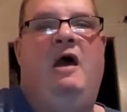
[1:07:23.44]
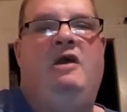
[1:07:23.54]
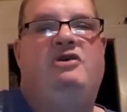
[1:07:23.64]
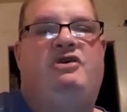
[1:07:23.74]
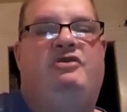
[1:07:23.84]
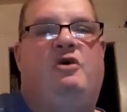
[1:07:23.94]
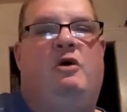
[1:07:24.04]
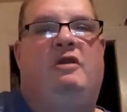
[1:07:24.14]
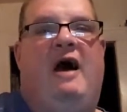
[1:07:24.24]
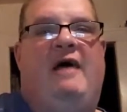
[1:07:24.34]
You should do
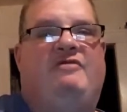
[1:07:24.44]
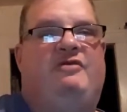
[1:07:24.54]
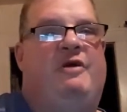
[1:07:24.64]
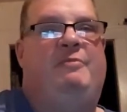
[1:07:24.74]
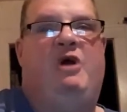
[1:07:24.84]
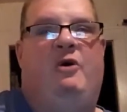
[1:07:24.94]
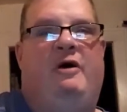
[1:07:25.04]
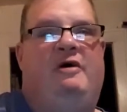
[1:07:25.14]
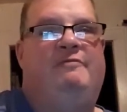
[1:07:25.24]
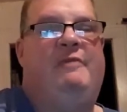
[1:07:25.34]
a live stream,
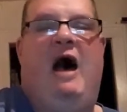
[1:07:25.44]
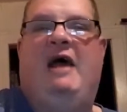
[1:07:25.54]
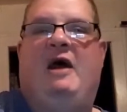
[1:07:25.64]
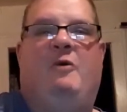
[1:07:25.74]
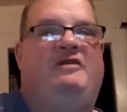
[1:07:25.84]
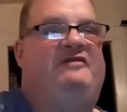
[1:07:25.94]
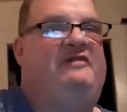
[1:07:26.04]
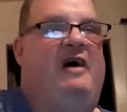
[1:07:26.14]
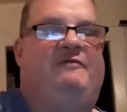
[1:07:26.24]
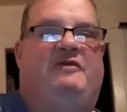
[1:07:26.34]
Nona. I know it's
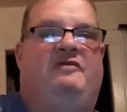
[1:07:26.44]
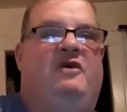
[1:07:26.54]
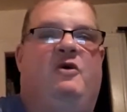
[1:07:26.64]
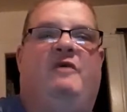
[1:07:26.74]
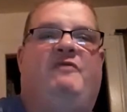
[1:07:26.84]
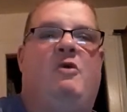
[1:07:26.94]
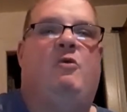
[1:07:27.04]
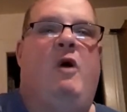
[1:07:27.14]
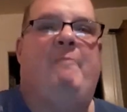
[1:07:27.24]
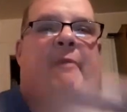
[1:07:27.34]
tough to do. If you
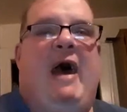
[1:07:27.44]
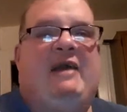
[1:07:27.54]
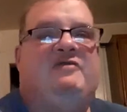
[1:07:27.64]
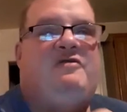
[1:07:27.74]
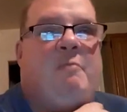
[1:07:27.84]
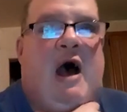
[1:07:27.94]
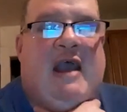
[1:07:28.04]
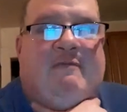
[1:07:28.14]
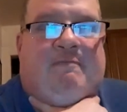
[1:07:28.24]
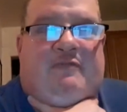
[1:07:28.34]
went back to
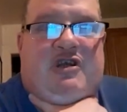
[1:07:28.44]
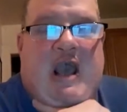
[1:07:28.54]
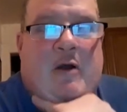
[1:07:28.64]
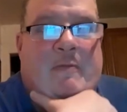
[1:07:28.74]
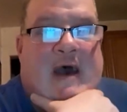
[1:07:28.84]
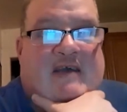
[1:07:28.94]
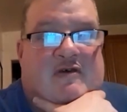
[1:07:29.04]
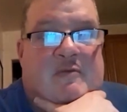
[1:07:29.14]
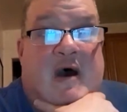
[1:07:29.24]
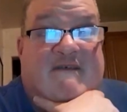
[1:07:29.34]
my channel, back
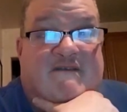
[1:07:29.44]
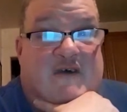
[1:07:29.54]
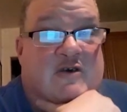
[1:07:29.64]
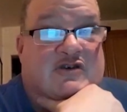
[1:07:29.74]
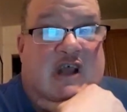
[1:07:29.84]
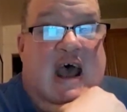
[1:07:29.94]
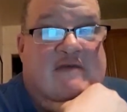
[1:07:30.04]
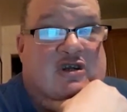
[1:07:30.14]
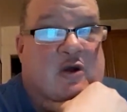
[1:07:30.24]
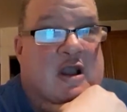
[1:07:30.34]
to my first live
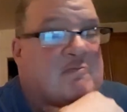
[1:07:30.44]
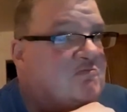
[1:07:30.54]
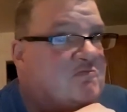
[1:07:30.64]
stream,